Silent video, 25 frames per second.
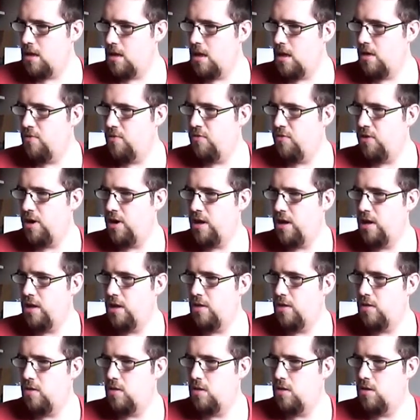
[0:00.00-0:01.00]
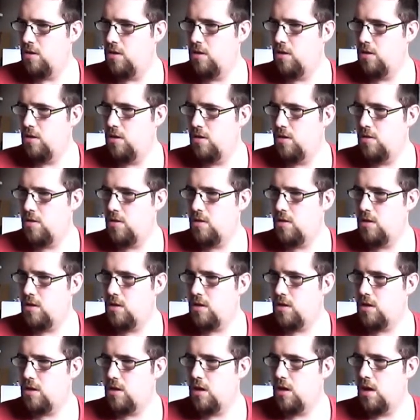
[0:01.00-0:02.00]
I've read
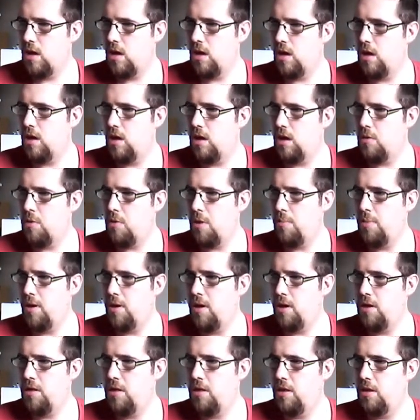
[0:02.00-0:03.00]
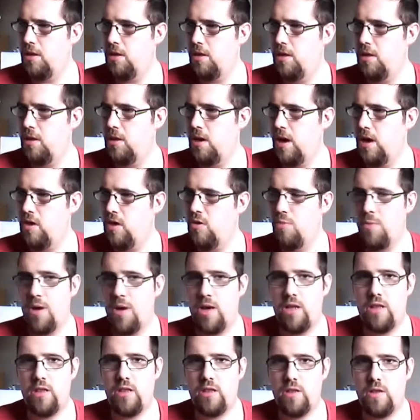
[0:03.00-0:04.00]
quite a bit of the
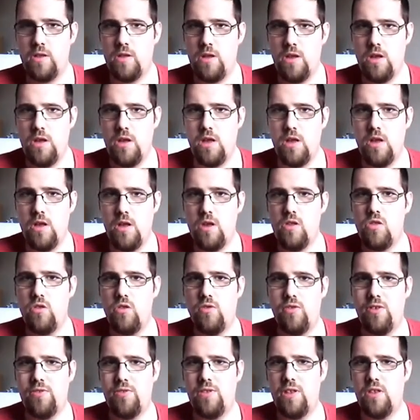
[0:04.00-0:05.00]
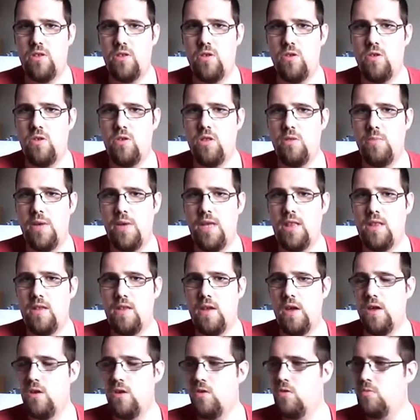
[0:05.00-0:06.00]
Aquaman New 52, the main
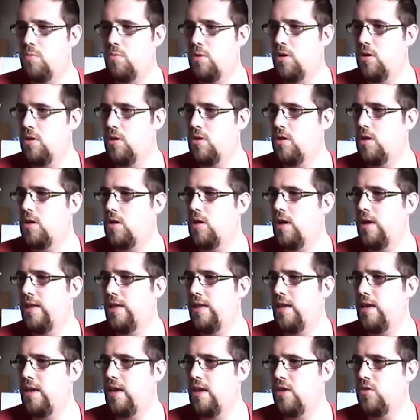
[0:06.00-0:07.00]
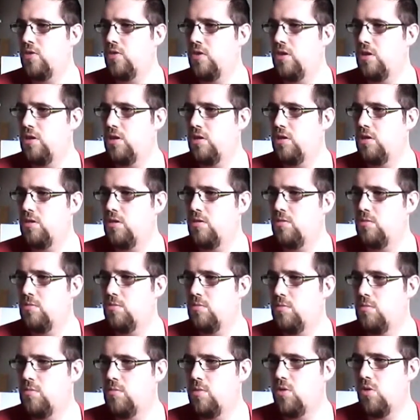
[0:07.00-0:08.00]
title, but I didn't actually
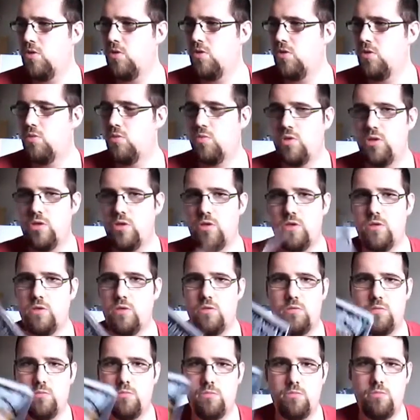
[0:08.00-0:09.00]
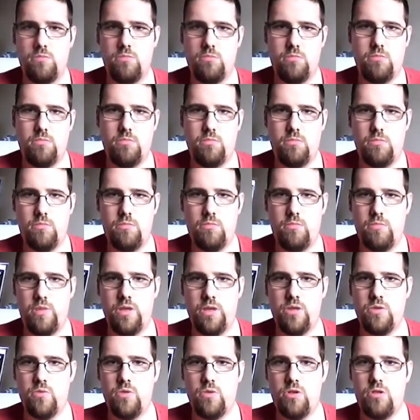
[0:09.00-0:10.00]
know there was
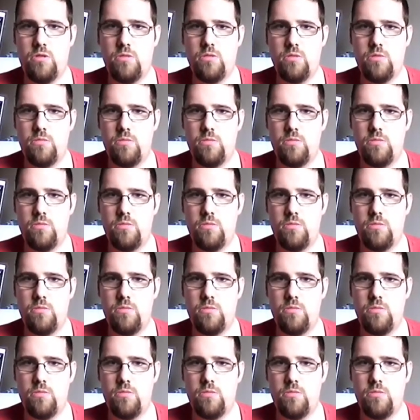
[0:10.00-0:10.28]
this one